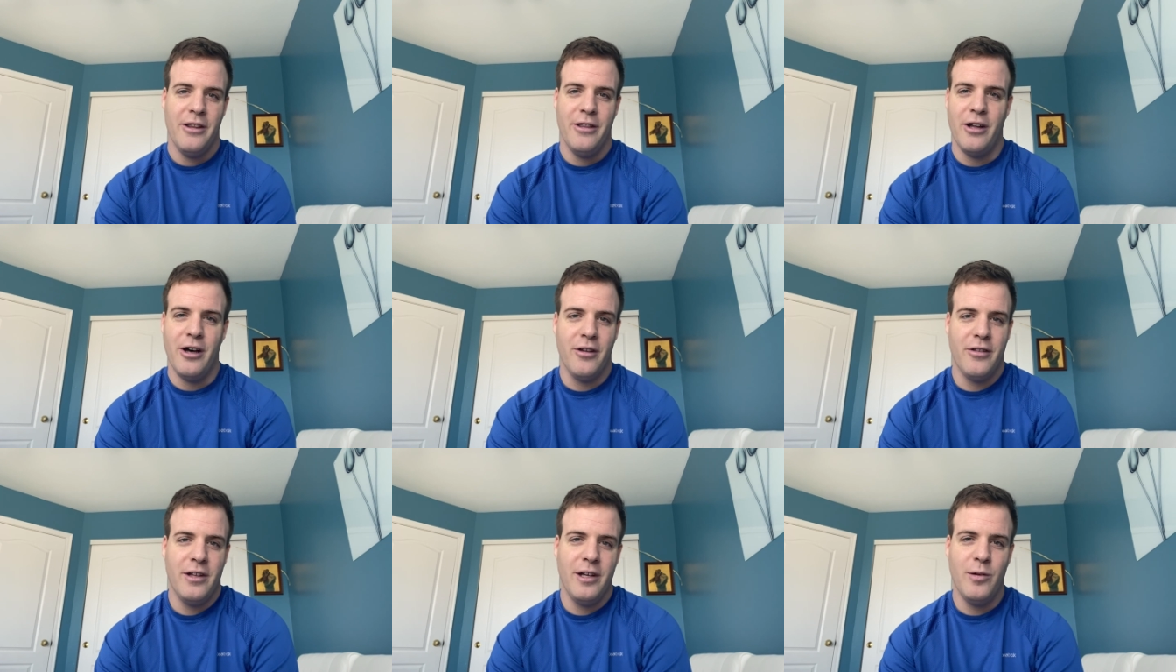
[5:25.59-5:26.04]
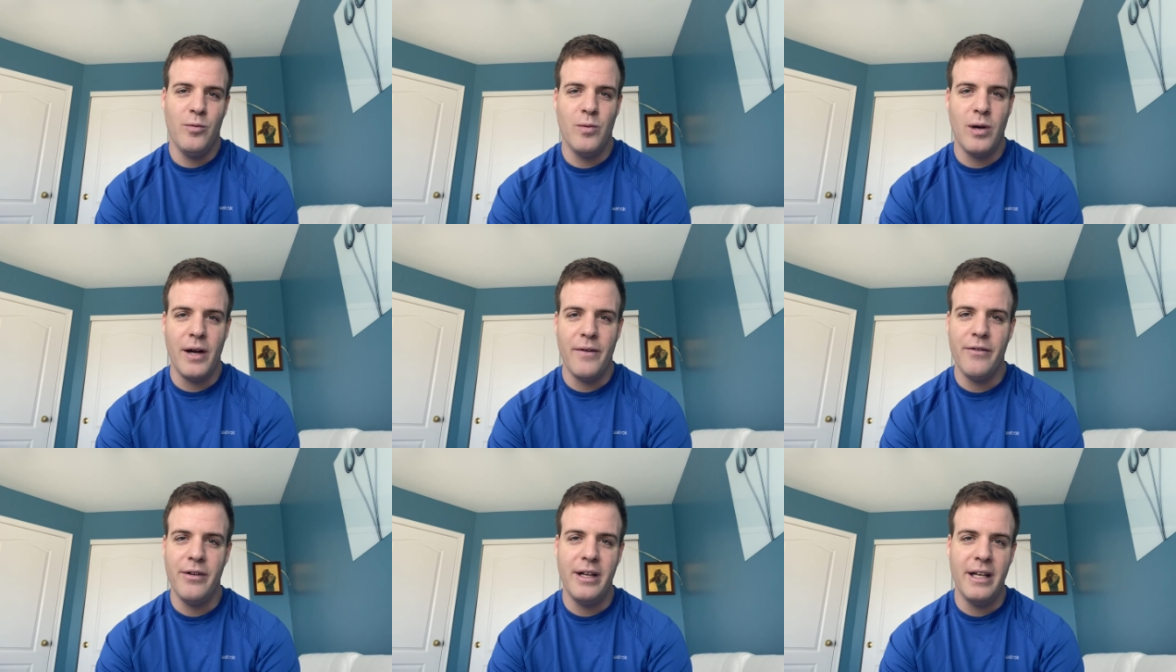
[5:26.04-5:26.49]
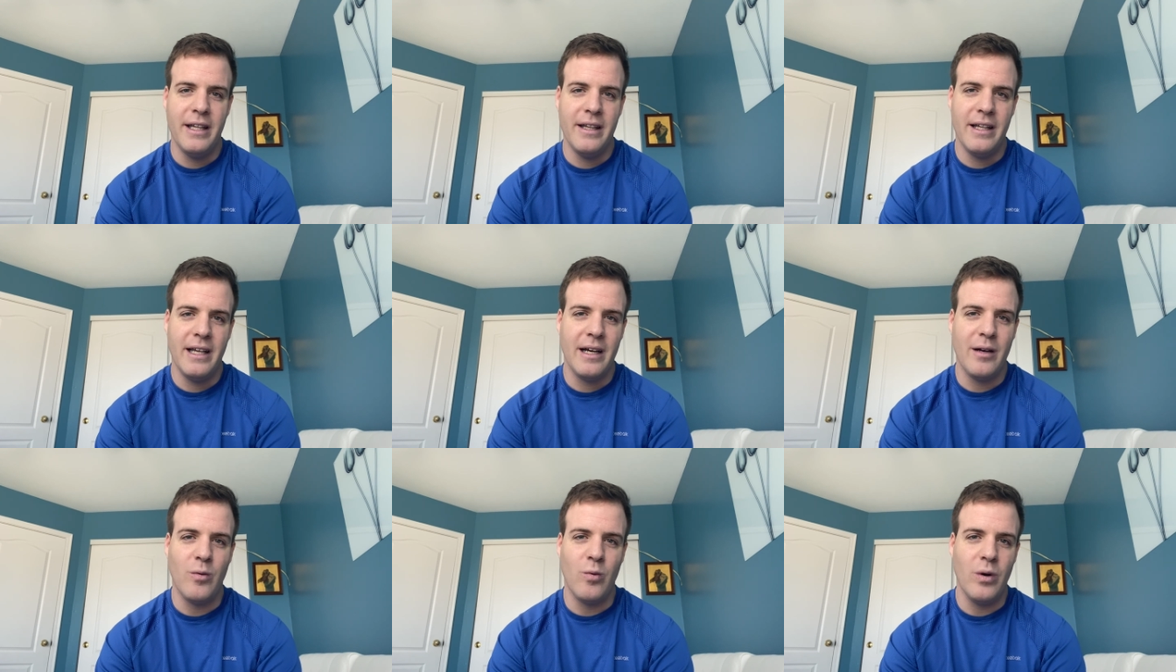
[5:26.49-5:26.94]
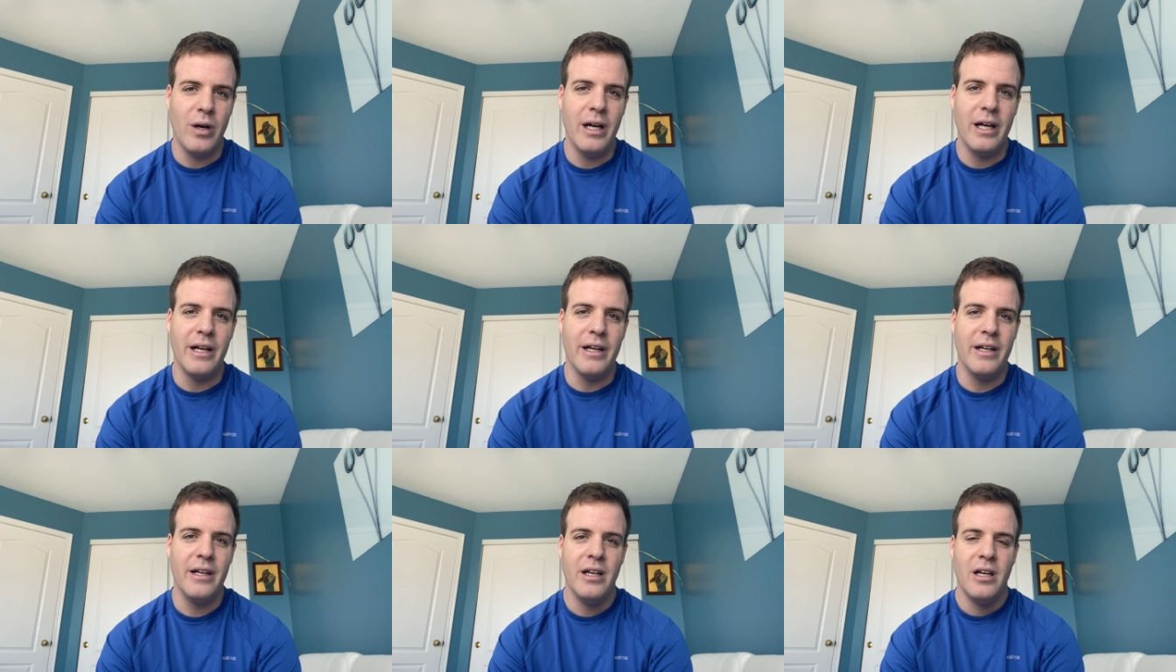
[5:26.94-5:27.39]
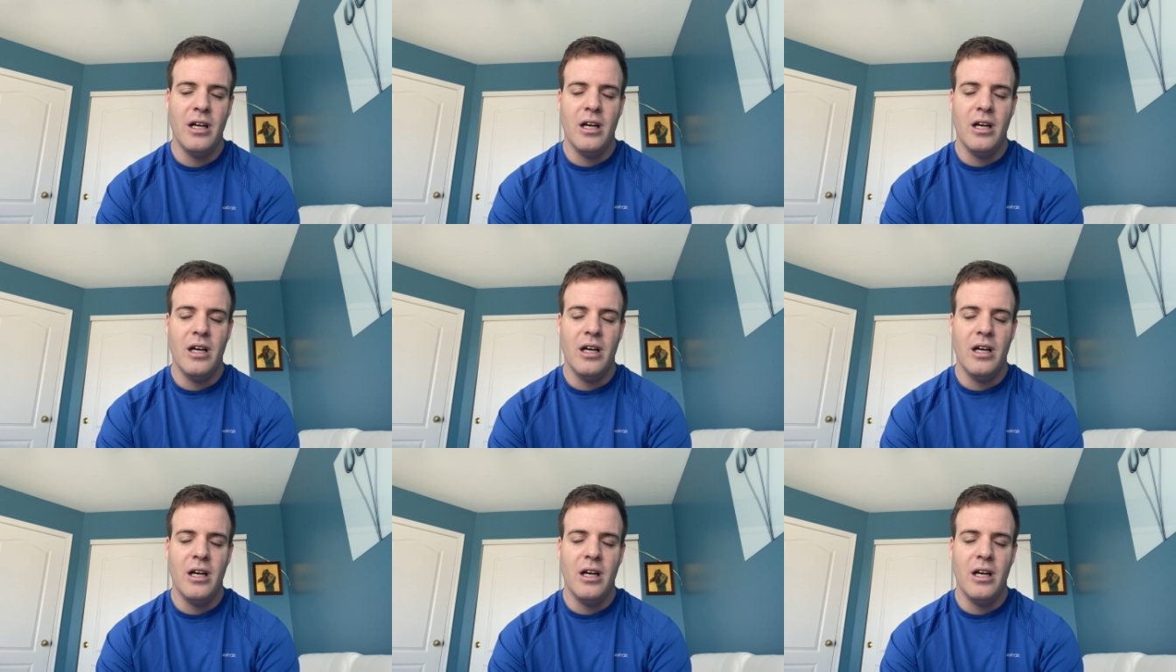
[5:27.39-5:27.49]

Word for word: nothing will ever get in that way.